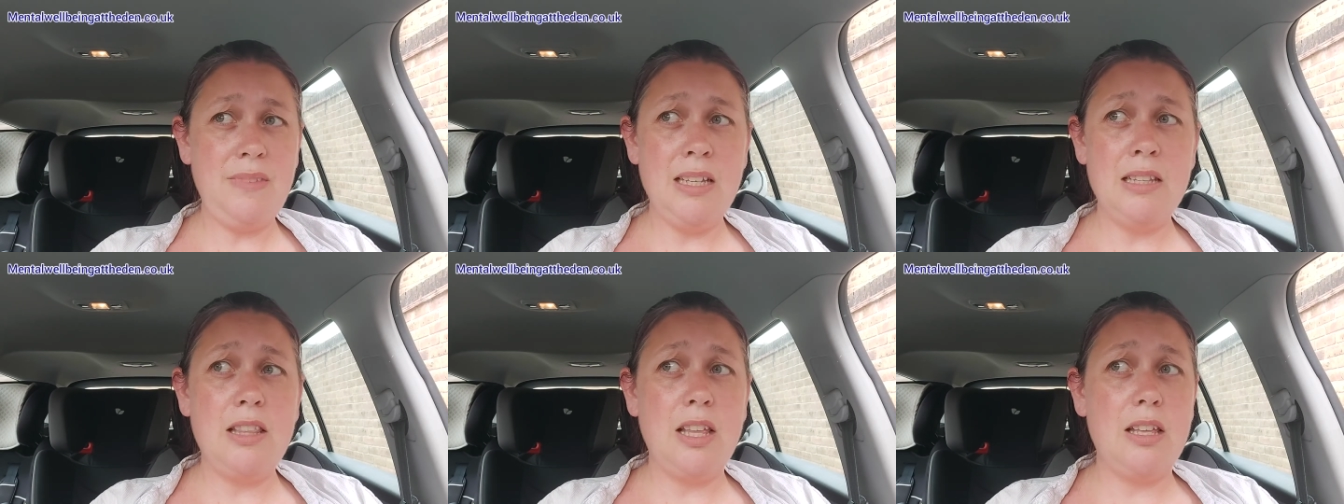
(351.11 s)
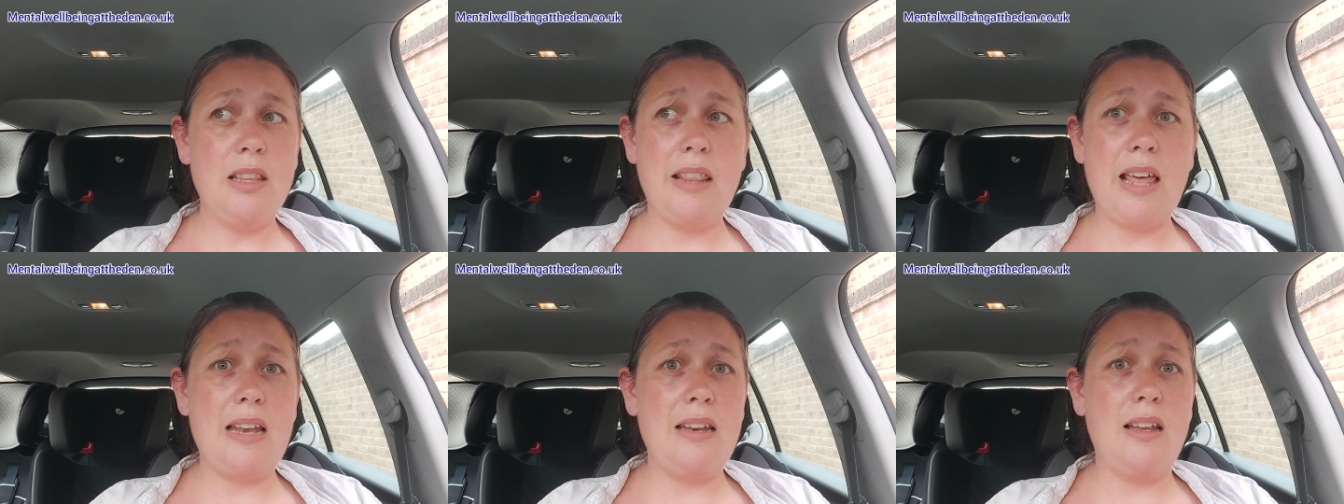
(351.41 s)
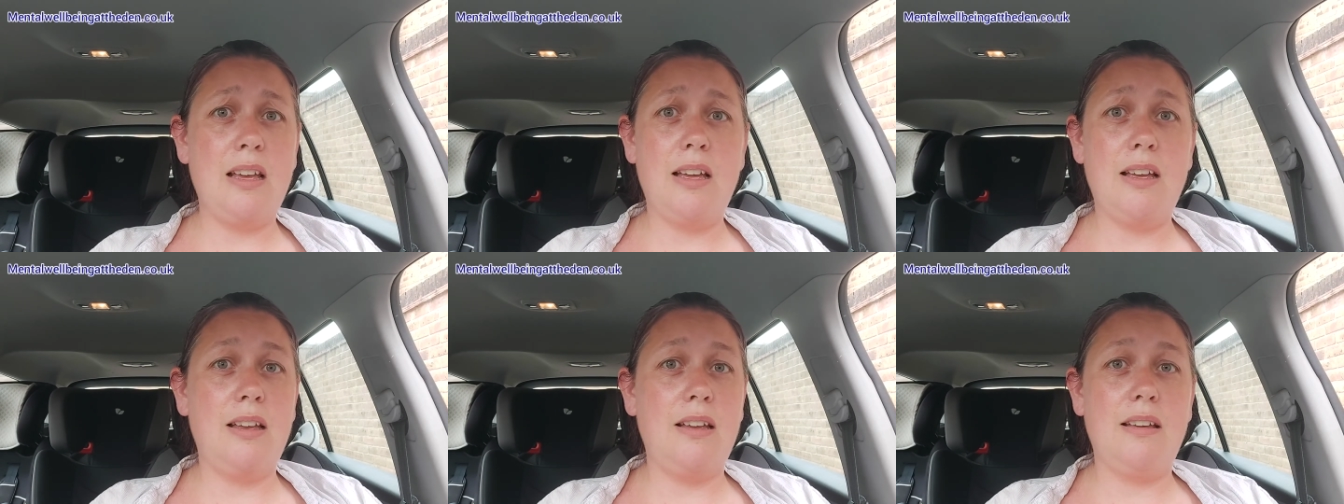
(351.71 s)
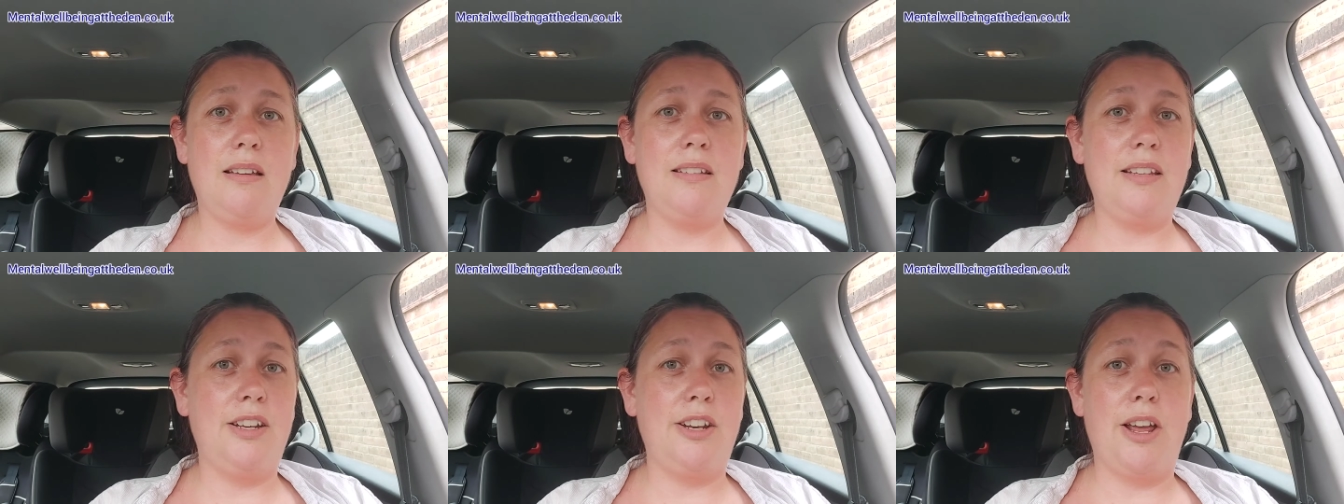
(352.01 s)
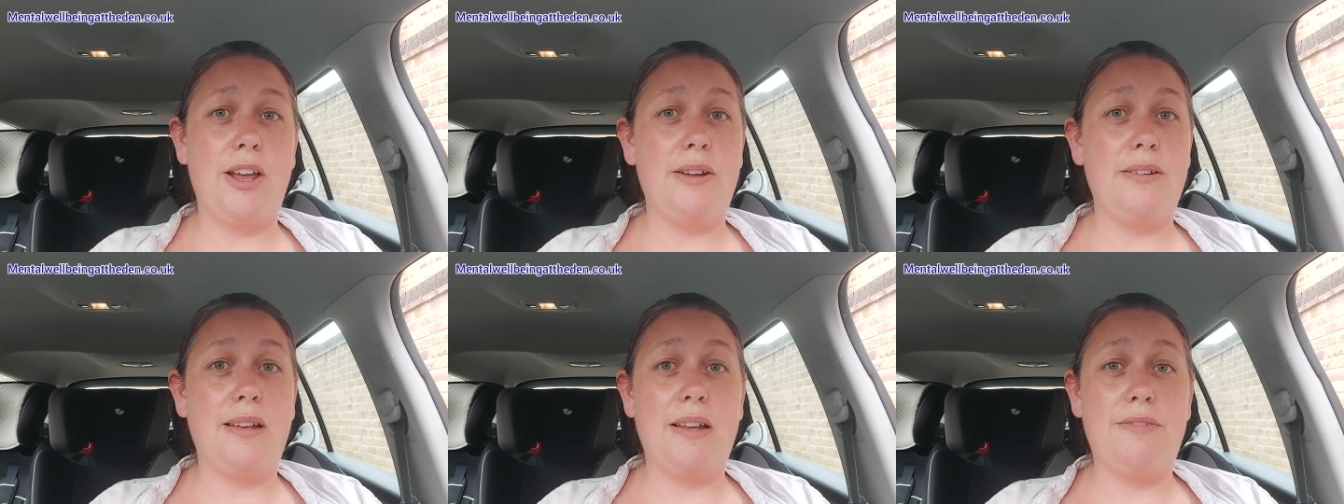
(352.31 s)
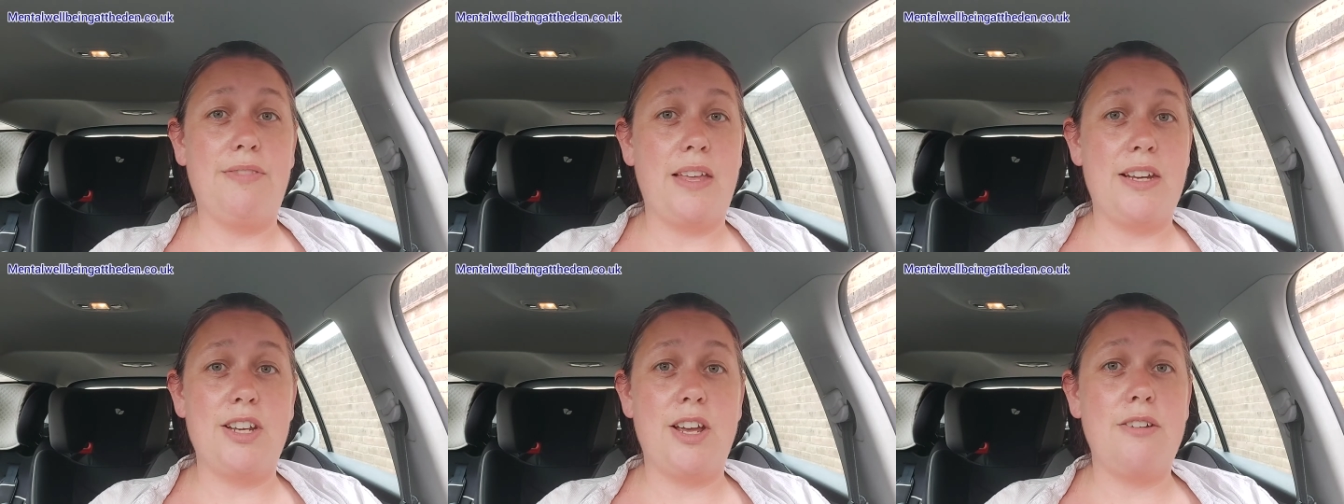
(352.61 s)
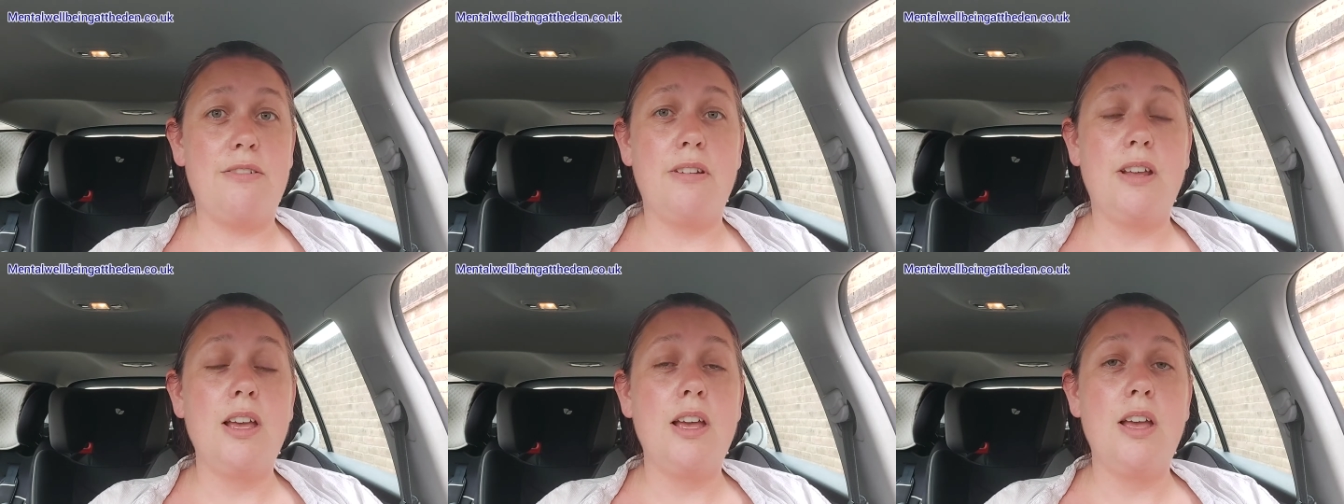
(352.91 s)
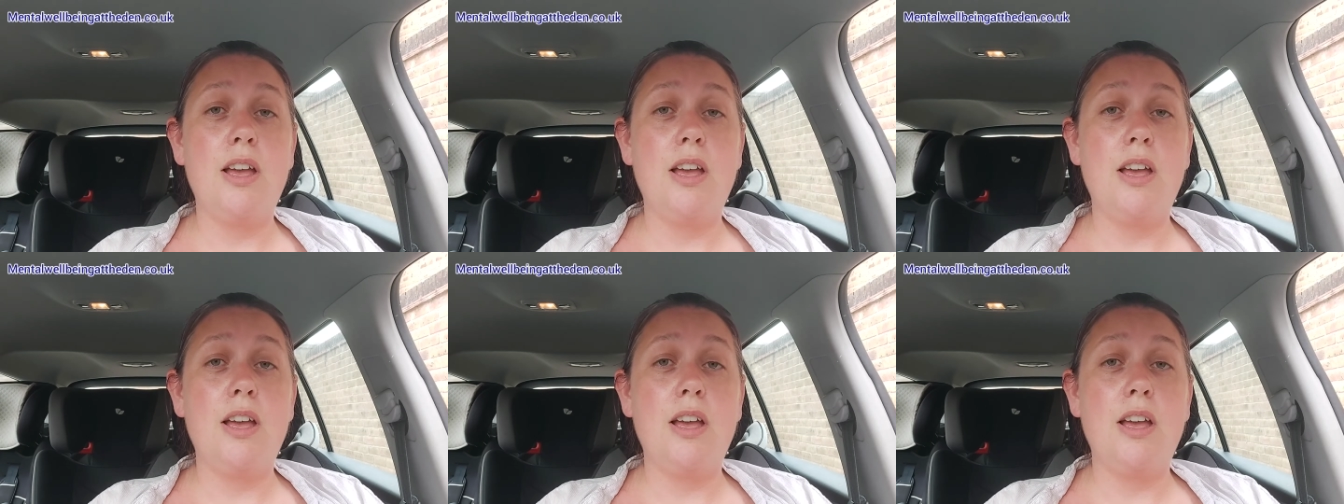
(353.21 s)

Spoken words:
that then, you know, if they don't